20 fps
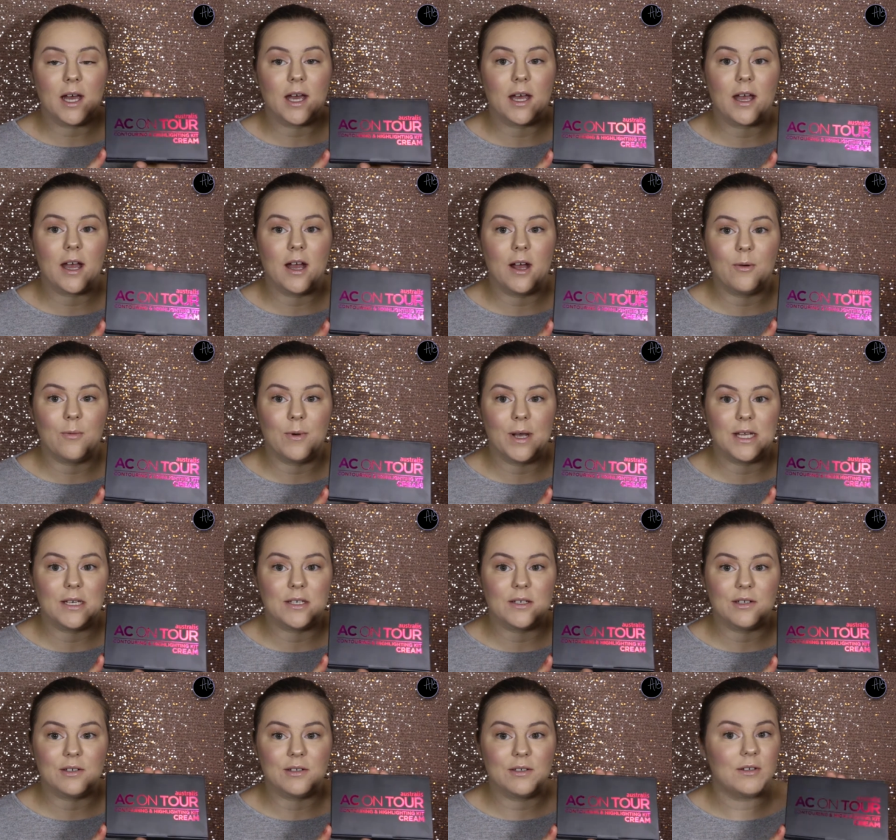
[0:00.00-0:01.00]
I can't
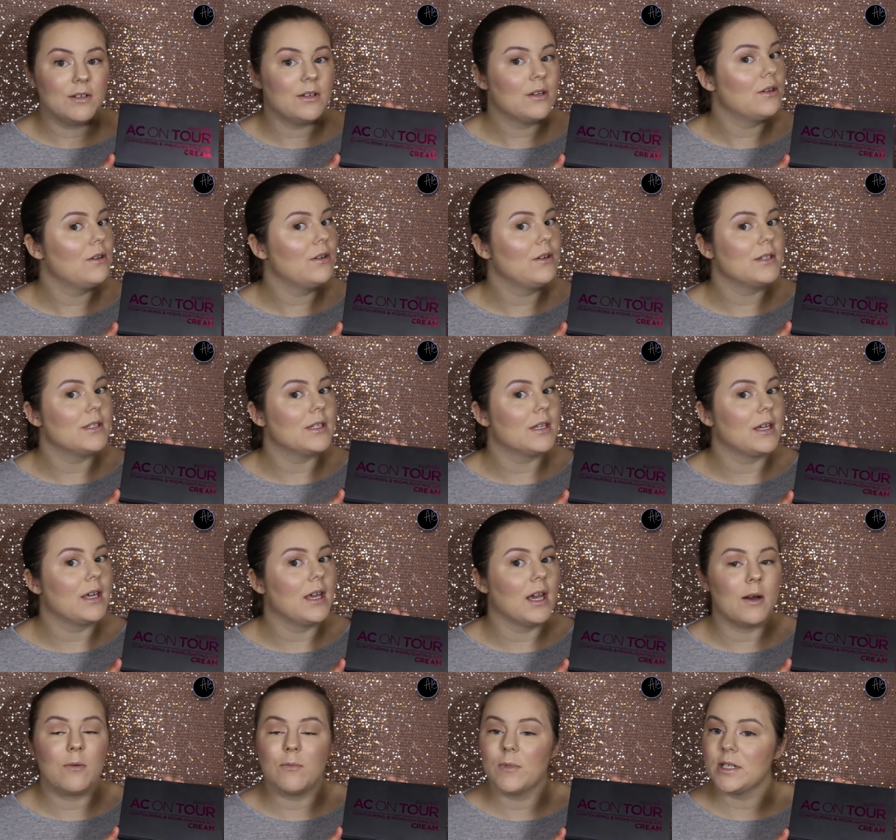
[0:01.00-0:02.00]
wait to use it
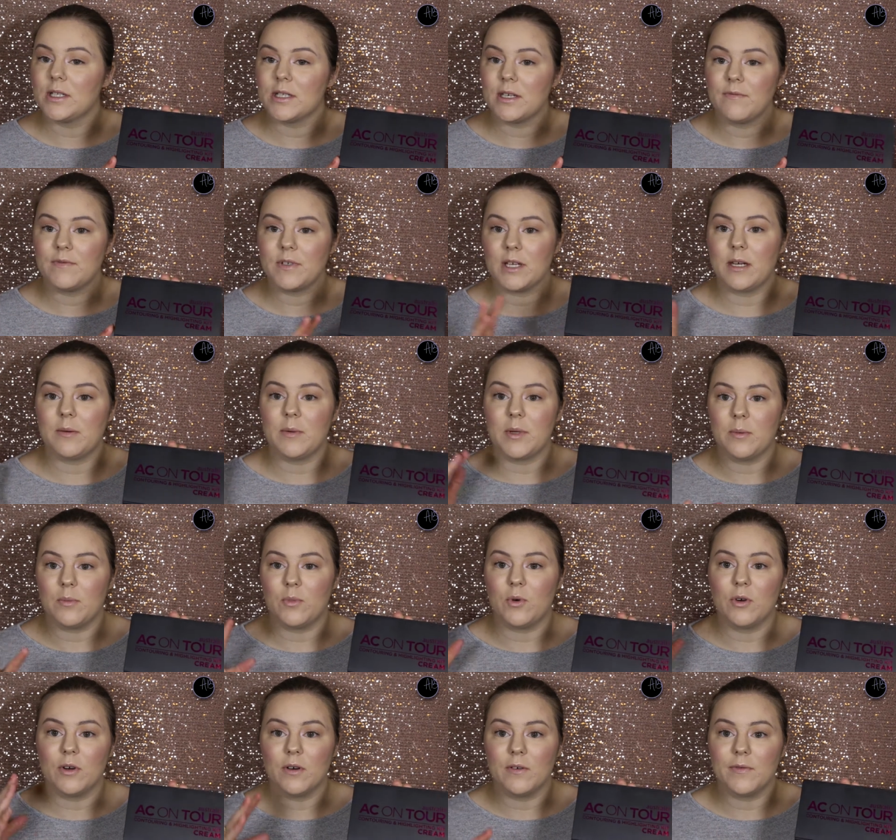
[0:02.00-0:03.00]
again once I've done a bit
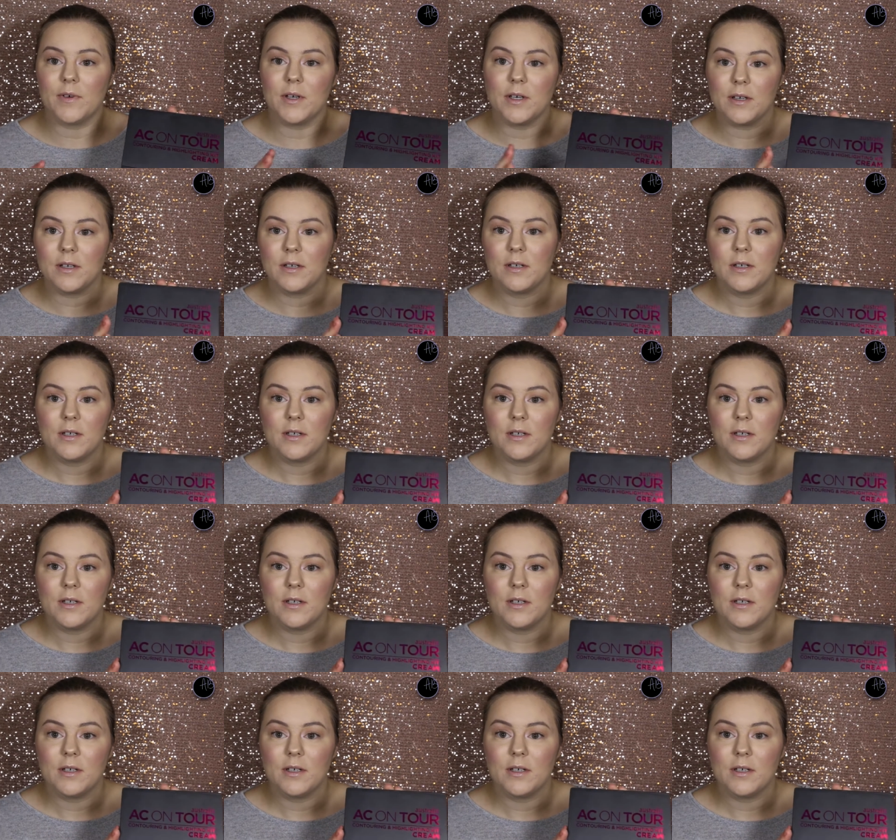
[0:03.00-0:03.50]
more of a